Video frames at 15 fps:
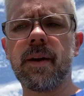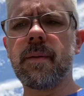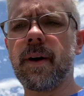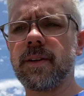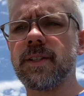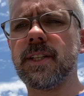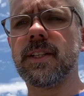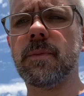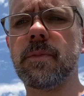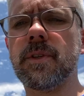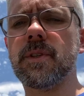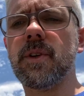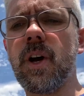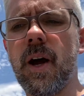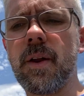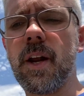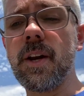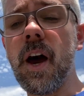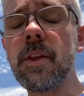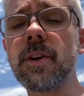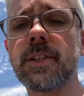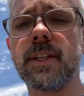about 60%,
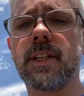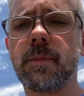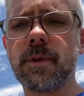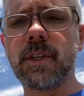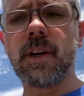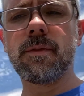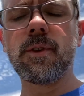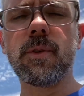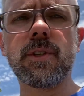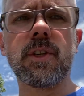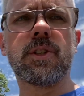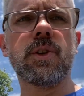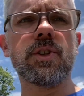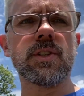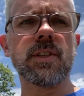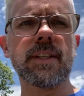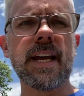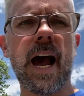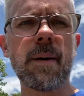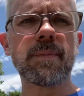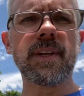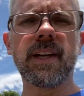another 60% of new institutions
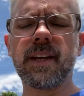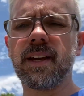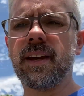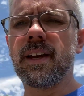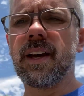adopting